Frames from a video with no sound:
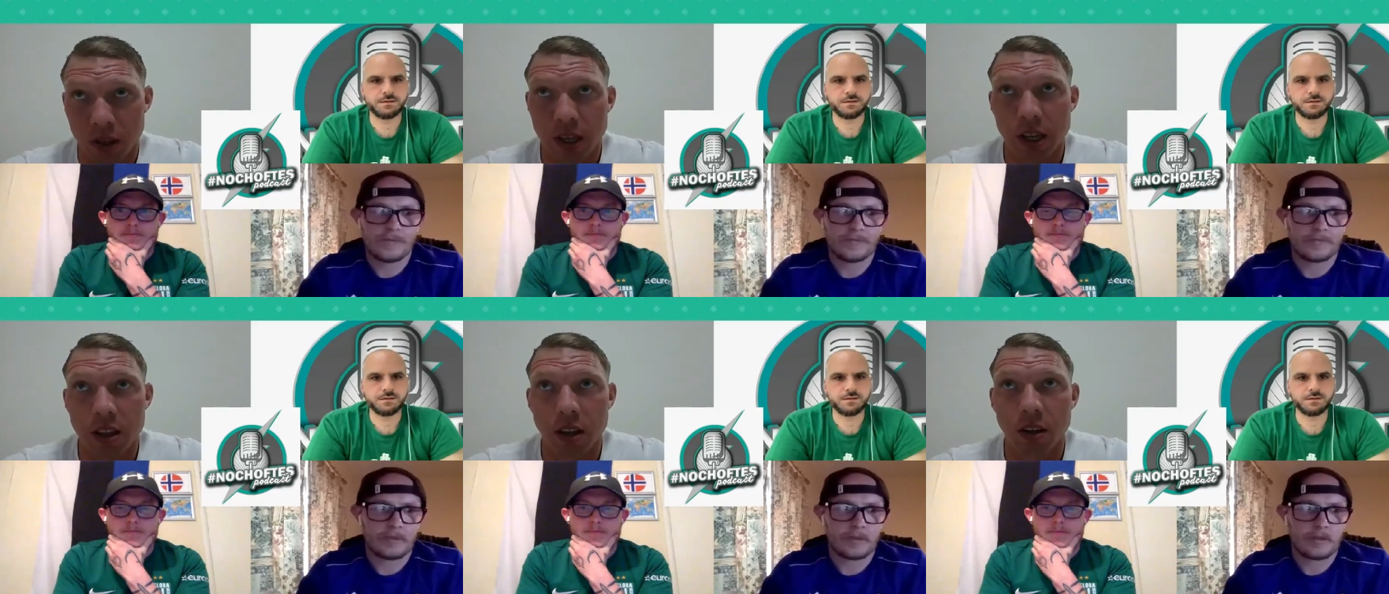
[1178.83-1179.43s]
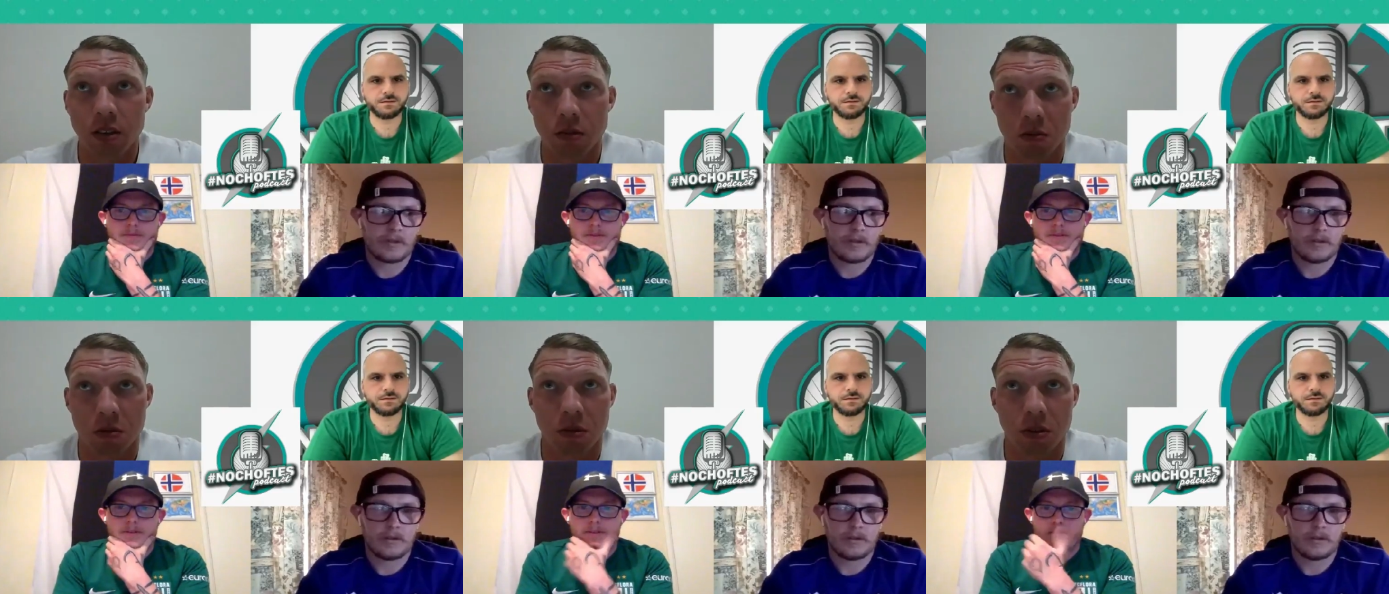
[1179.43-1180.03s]
Speaker 1: getting
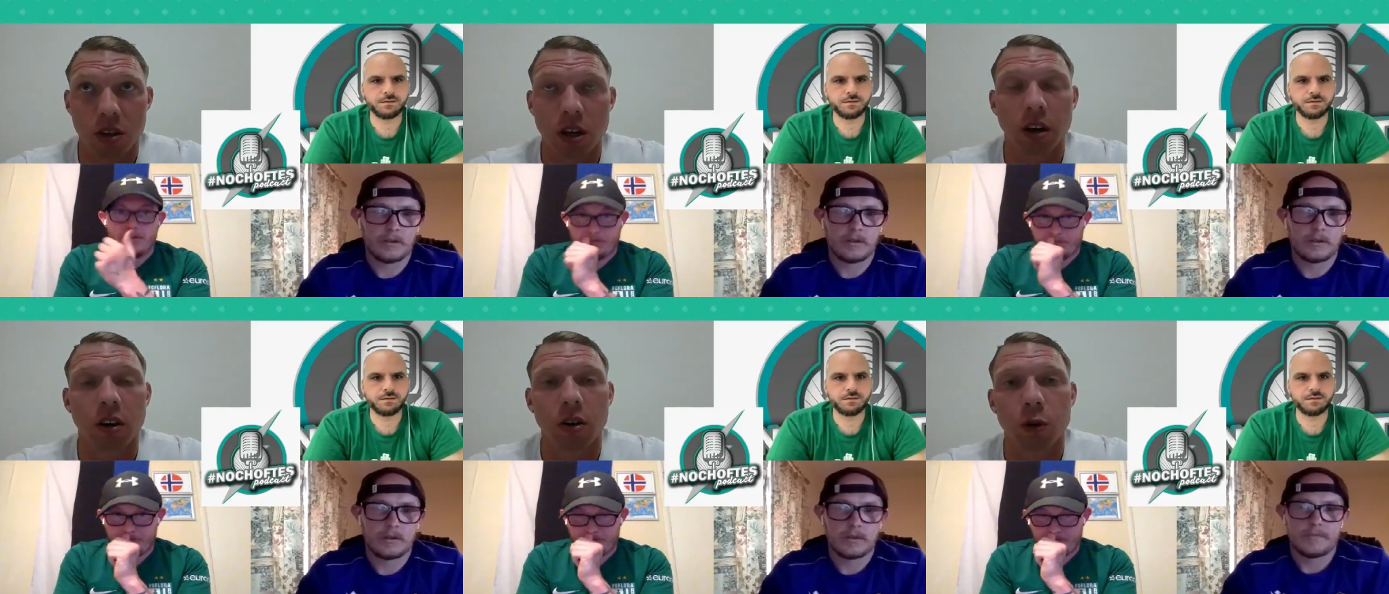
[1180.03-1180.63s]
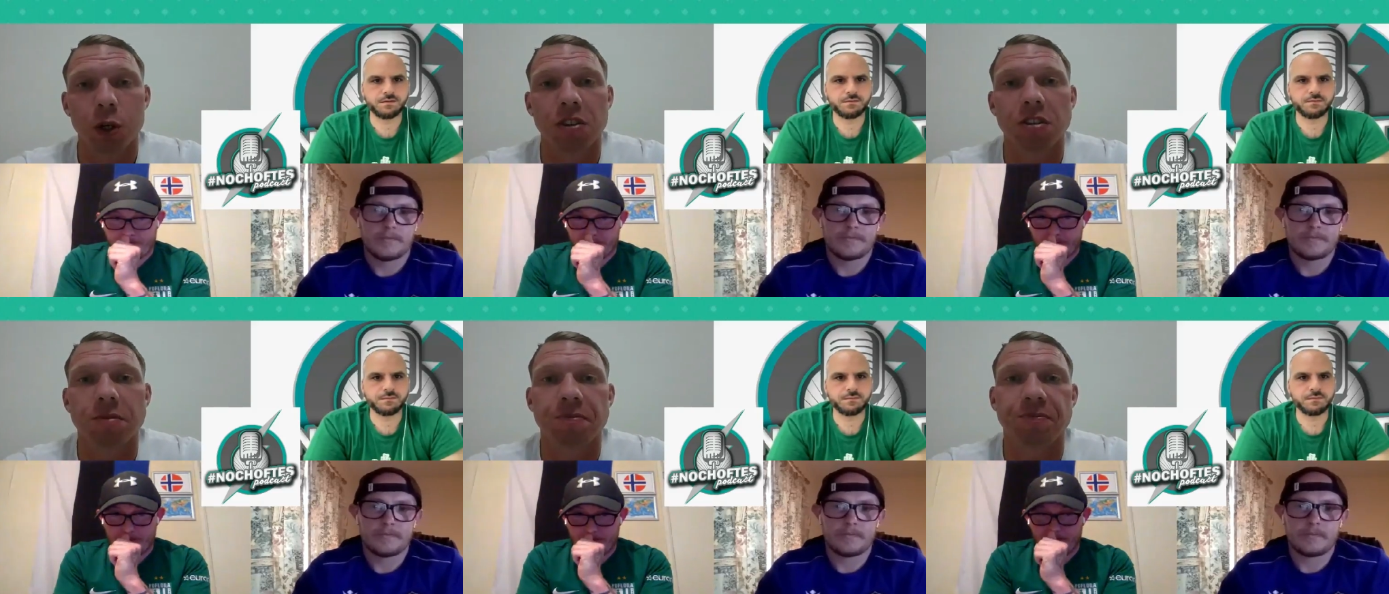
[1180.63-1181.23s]
younger
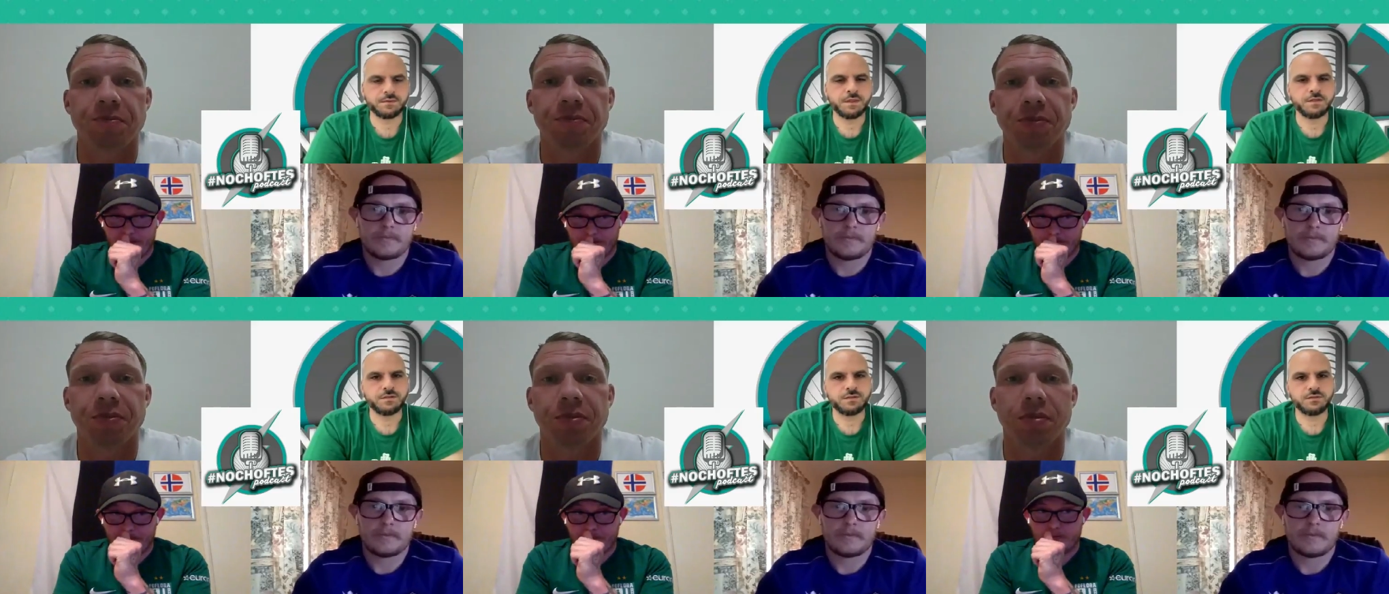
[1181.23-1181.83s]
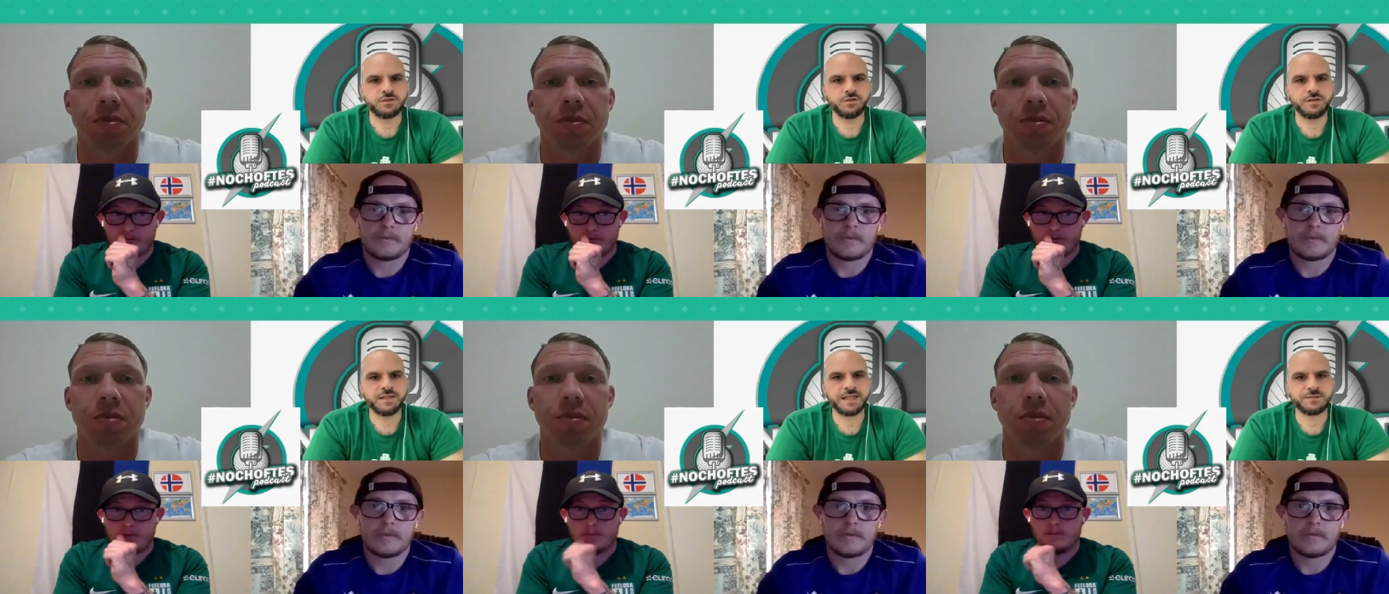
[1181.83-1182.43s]
coaches. Do
Speaker 2: you
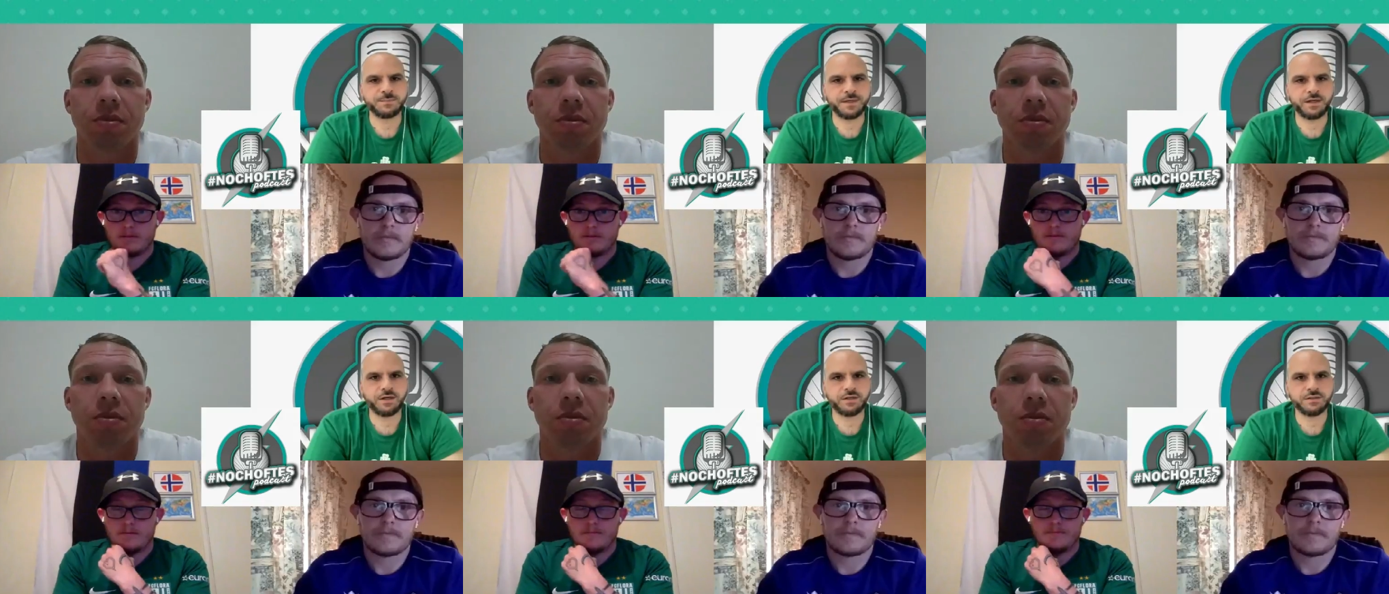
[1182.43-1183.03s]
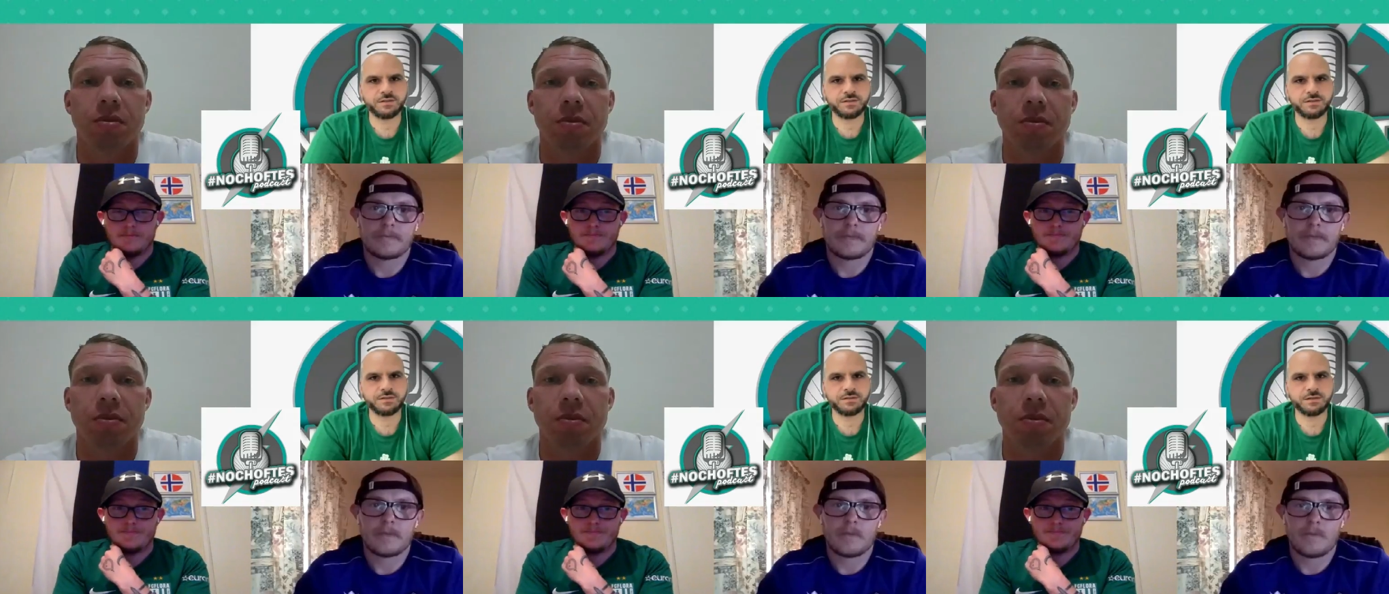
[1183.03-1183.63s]
think that's
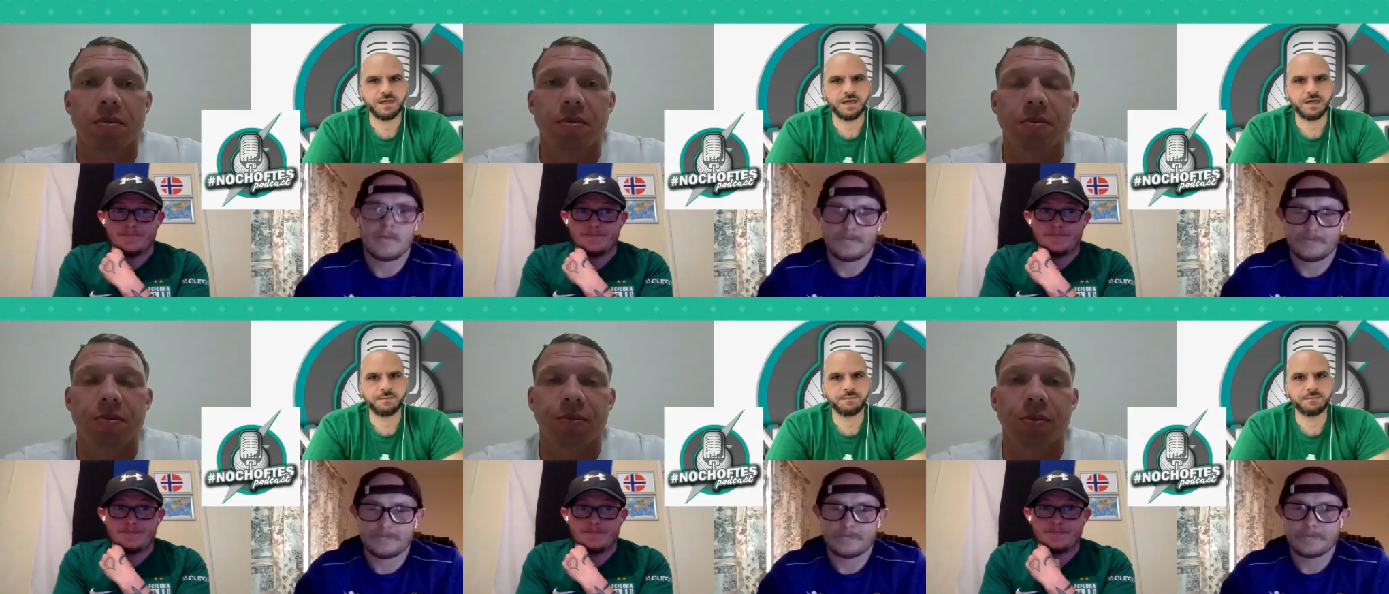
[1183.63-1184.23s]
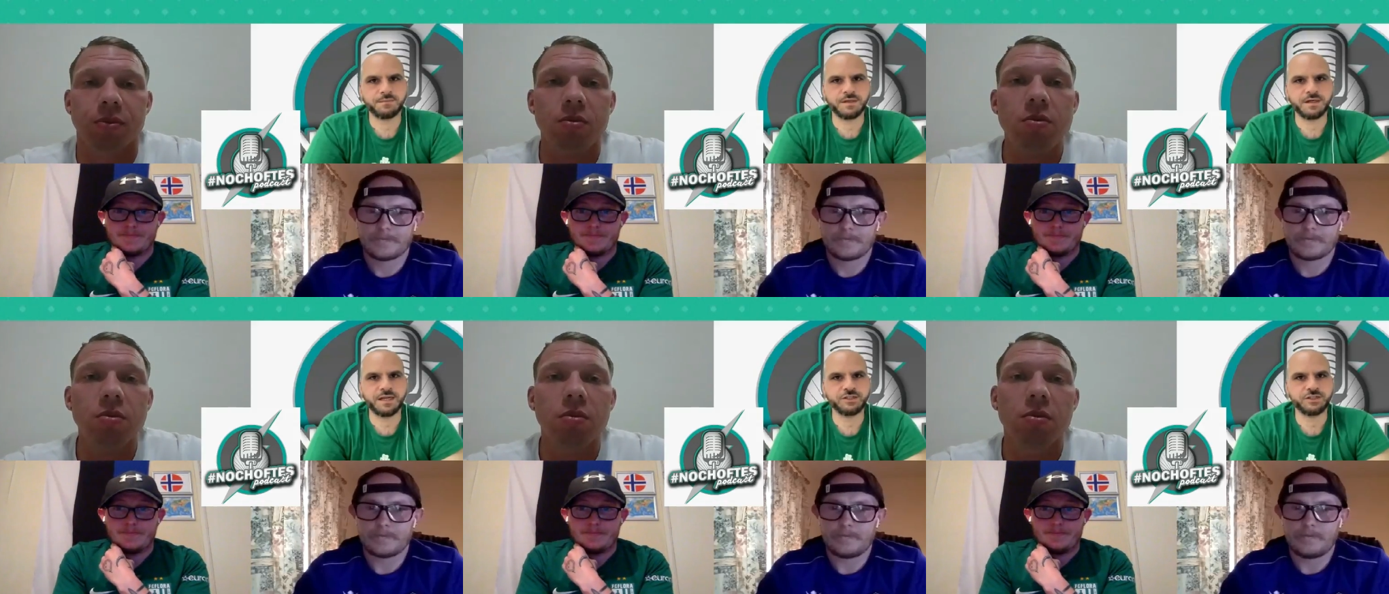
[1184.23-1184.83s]
because um, the
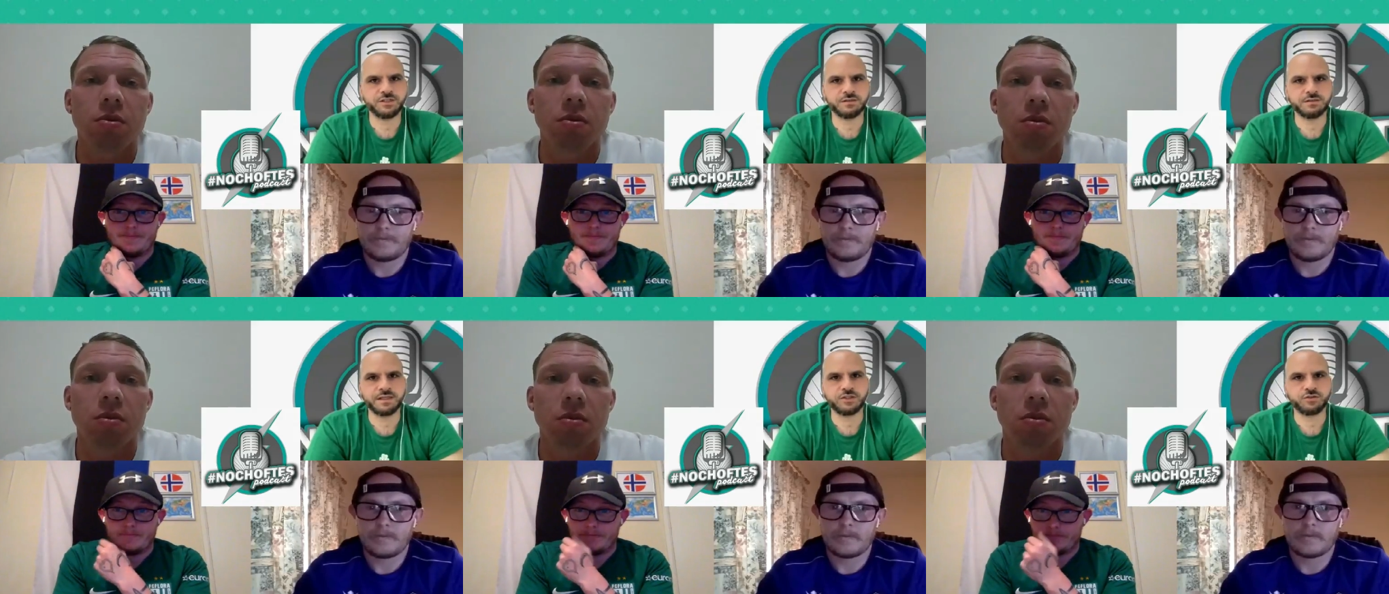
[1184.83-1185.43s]
nation they're